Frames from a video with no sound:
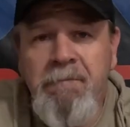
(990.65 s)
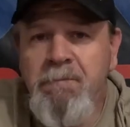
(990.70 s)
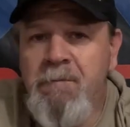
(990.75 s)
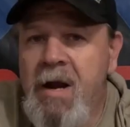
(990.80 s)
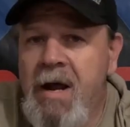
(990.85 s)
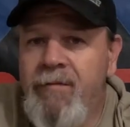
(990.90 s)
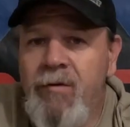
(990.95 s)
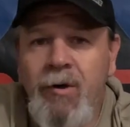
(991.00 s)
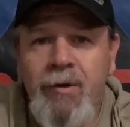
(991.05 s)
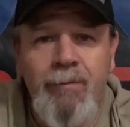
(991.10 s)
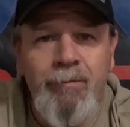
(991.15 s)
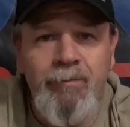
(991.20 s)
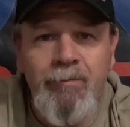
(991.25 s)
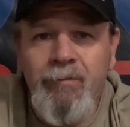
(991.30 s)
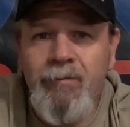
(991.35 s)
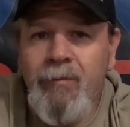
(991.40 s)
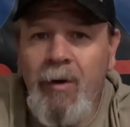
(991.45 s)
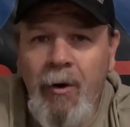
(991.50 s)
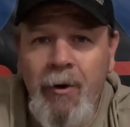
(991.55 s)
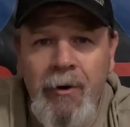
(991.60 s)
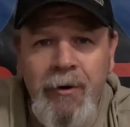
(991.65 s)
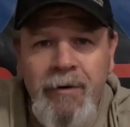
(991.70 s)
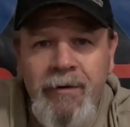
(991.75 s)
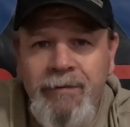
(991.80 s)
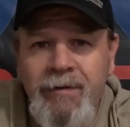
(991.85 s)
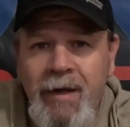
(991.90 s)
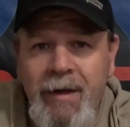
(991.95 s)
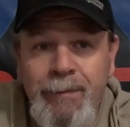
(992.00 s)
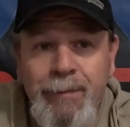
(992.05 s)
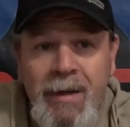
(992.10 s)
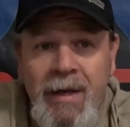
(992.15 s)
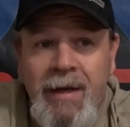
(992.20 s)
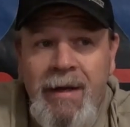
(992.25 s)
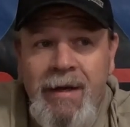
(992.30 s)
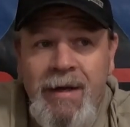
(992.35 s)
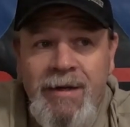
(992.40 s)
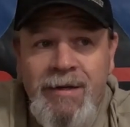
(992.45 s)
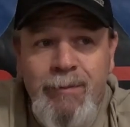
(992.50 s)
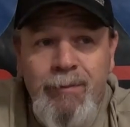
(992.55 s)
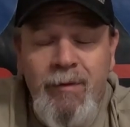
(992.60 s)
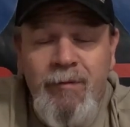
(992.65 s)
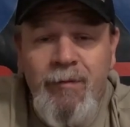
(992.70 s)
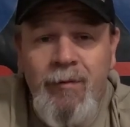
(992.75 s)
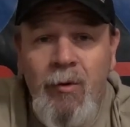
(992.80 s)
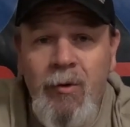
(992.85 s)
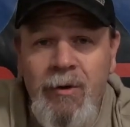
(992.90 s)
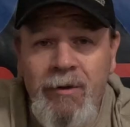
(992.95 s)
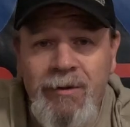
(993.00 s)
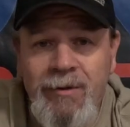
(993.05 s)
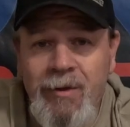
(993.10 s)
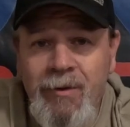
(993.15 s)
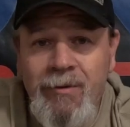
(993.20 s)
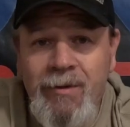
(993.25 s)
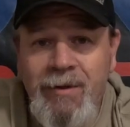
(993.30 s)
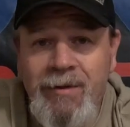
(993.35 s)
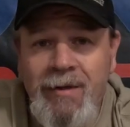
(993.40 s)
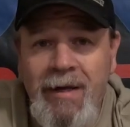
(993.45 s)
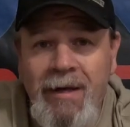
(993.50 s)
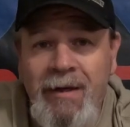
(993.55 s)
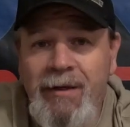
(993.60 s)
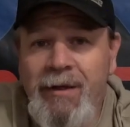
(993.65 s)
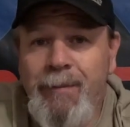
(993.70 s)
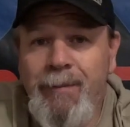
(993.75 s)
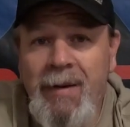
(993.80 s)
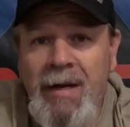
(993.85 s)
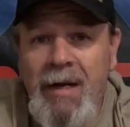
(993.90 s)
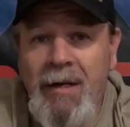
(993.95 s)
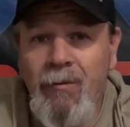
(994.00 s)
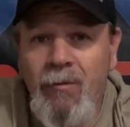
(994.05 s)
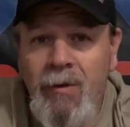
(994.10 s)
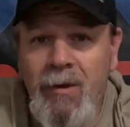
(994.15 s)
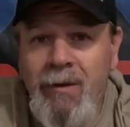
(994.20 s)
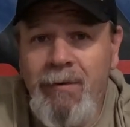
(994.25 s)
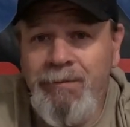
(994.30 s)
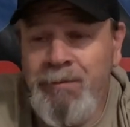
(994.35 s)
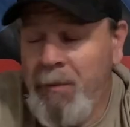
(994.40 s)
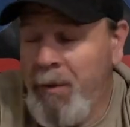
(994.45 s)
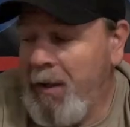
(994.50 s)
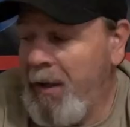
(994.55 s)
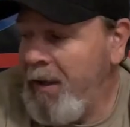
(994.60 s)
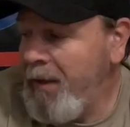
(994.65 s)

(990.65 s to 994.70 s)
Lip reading: Never heard of MKS before, so decided to buy one,